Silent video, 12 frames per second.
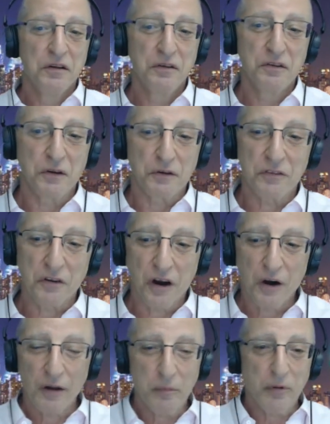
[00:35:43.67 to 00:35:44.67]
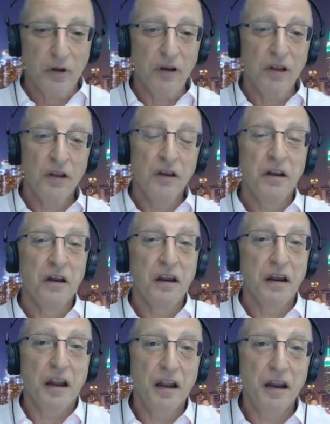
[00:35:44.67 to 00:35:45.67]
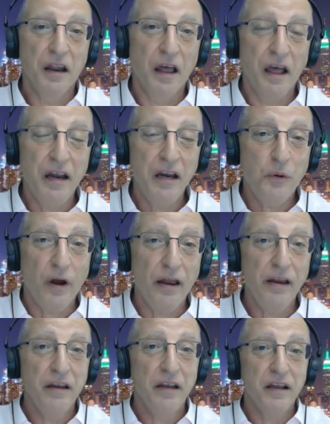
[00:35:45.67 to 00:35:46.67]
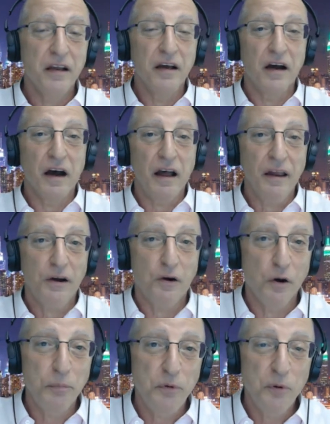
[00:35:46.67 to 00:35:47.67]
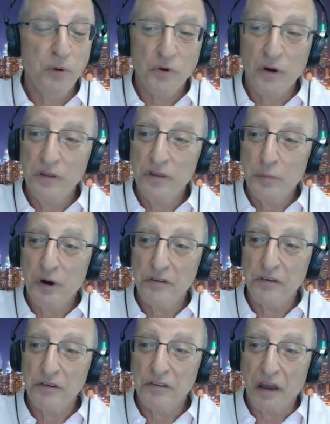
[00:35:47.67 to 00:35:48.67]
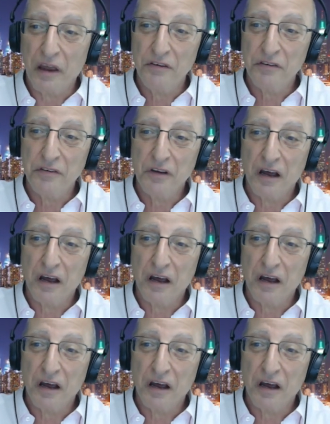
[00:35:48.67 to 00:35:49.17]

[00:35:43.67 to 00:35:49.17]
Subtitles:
So sorry, but anyway, I hope you enjoyed the presentation.